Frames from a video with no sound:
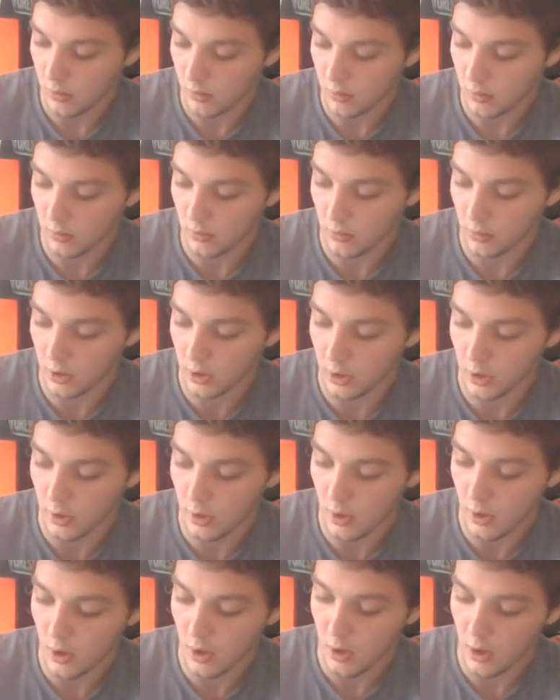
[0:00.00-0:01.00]
Okay.
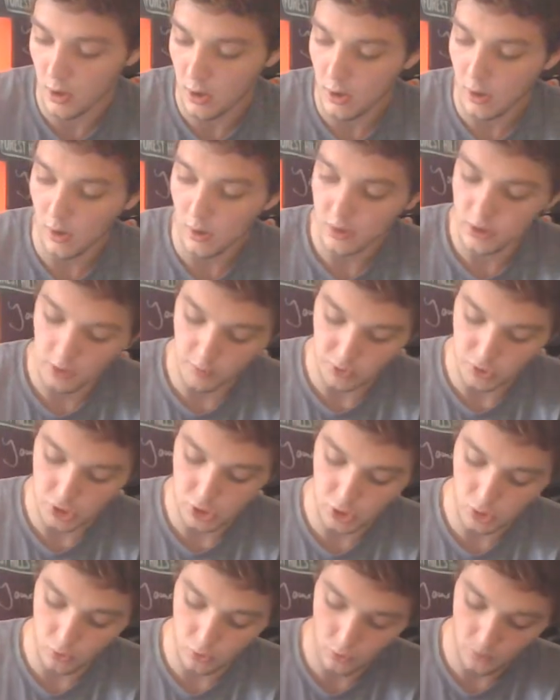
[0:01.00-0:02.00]
Number
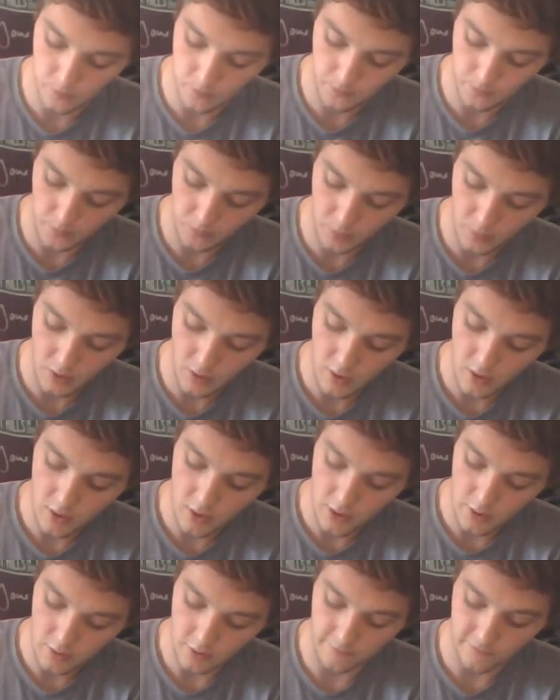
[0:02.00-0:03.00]
two,
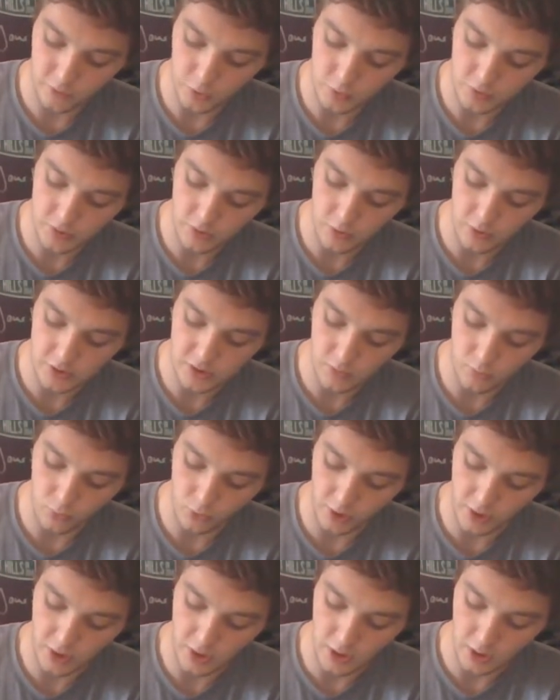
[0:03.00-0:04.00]
the fluid's going to
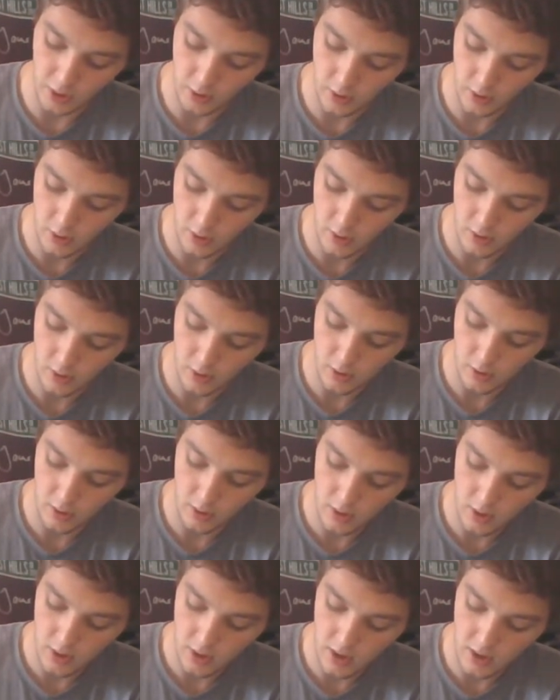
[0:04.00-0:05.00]
bring
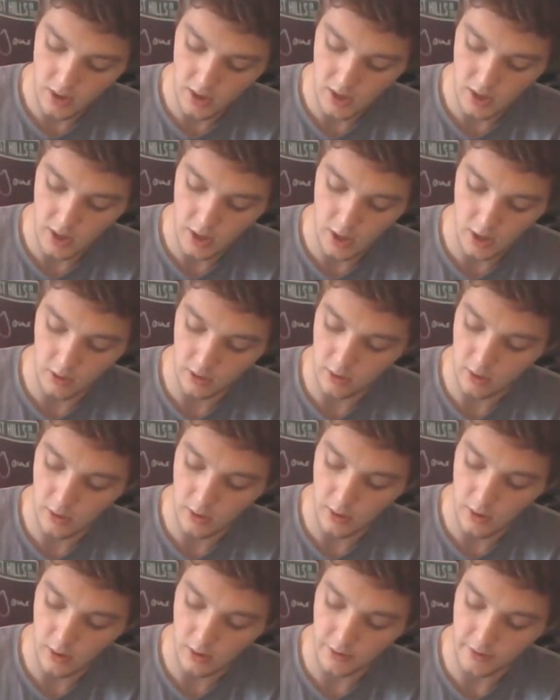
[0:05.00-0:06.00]
in
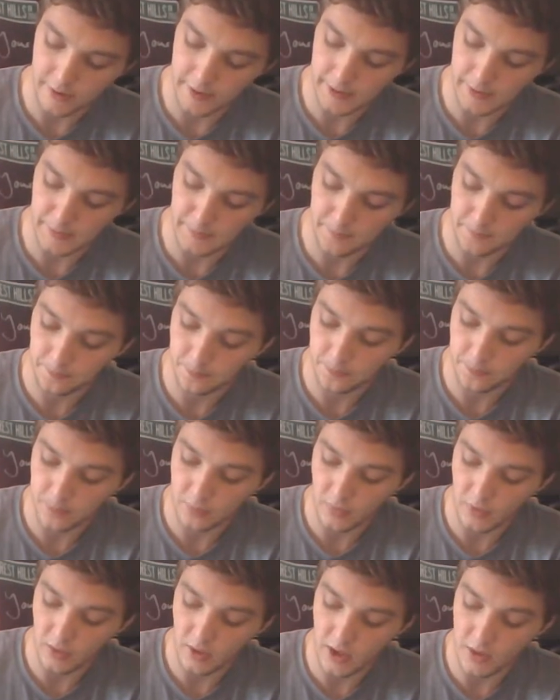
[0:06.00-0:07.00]

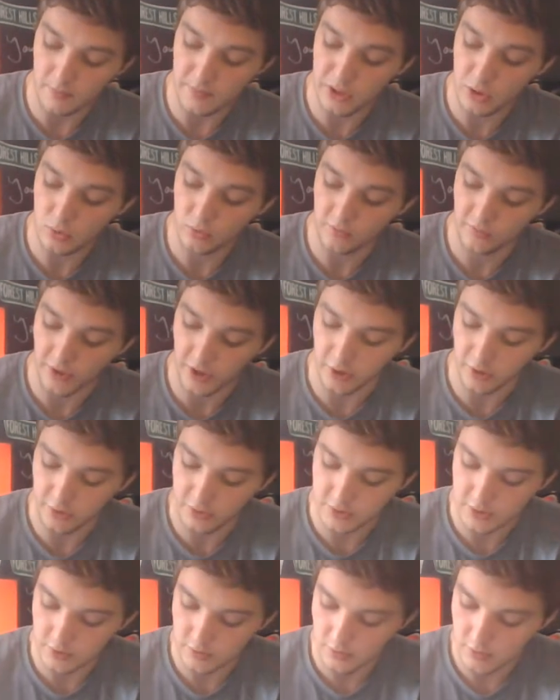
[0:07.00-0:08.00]
immune
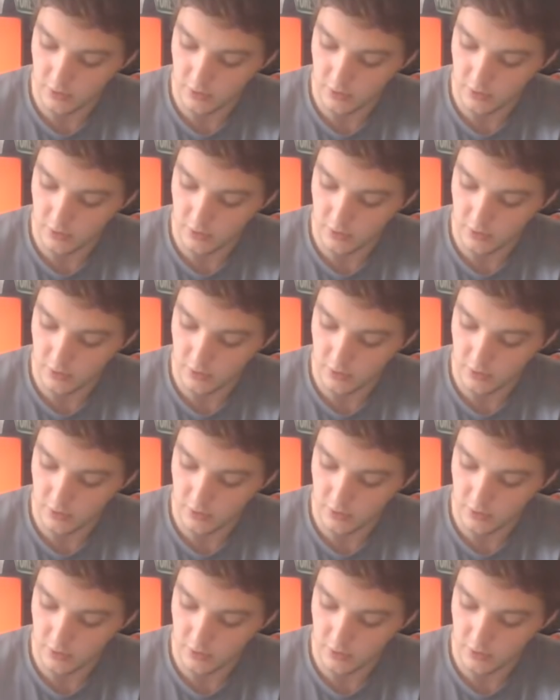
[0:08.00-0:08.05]
fighters.